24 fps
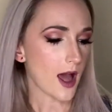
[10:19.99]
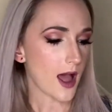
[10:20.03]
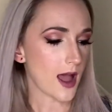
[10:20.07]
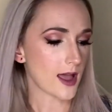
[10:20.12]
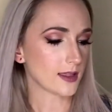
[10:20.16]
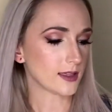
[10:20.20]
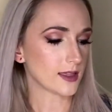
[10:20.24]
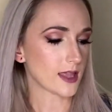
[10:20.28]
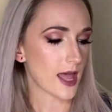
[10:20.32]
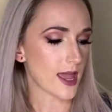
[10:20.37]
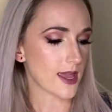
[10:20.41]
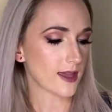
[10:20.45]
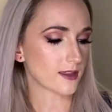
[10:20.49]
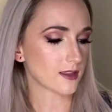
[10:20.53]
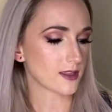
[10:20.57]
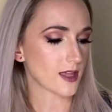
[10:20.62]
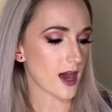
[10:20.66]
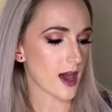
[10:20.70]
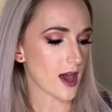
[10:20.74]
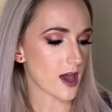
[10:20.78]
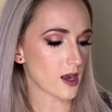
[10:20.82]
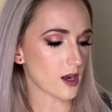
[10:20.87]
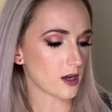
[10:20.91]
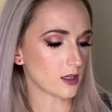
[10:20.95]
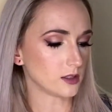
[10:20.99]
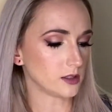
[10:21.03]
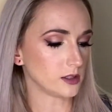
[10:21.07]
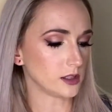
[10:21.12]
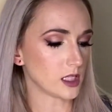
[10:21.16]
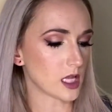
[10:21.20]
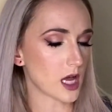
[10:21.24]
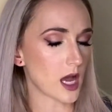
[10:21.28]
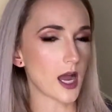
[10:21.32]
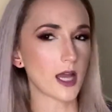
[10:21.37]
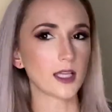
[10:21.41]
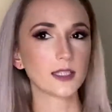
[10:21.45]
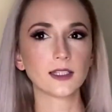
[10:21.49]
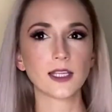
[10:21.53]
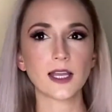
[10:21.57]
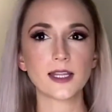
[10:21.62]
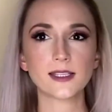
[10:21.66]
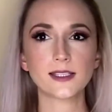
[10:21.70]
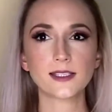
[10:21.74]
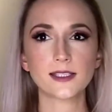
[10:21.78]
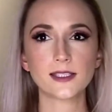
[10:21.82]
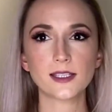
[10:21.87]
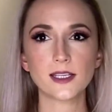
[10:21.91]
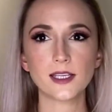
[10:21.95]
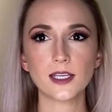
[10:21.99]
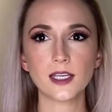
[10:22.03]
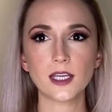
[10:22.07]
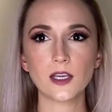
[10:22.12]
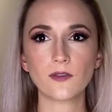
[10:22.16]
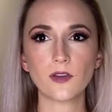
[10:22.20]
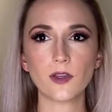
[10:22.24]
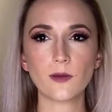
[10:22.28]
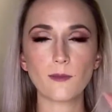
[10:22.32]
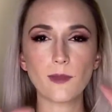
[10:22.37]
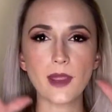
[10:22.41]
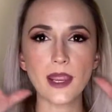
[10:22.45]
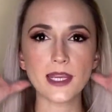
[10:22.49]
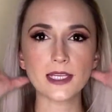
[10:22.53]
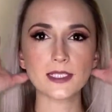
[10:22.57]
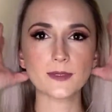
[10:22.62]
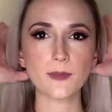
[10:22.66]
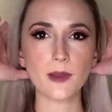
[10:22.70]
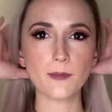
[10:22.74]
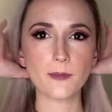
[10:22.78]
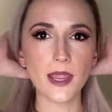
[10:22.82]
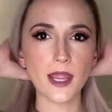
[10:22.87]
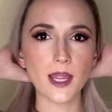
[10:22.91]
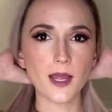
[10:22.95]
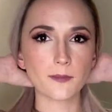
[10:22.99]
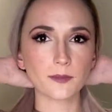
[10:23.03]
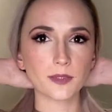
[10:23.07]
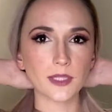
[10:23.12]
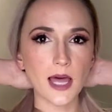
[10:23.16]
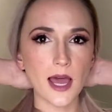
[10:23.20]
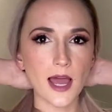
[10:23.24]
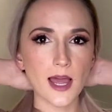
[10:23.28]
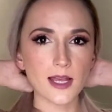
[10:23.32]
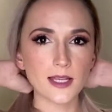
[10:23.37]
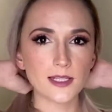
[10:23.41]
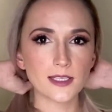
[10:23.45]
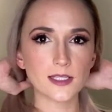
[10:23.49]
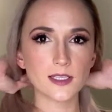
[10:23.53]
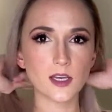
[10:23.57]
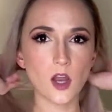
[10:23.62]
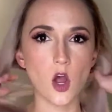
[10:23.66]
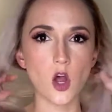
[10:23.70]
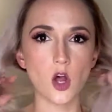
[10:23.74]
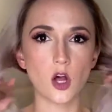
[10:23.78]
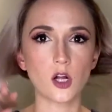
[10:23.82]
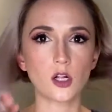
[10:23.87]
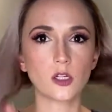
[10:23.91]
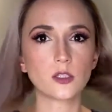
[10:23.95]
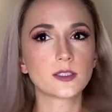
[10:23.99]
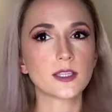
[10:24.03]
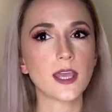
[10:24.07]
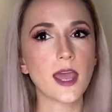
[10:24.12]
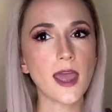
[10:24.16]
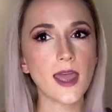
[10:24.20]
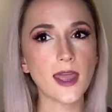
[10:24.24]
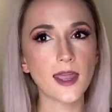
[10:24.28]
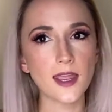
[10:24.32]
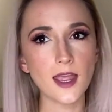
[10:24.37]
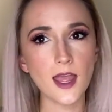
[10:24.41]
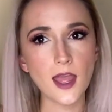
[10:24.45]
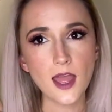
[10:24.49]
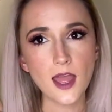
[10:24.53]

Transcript: I like that a lot. Let's see if it makes my makeup last all day.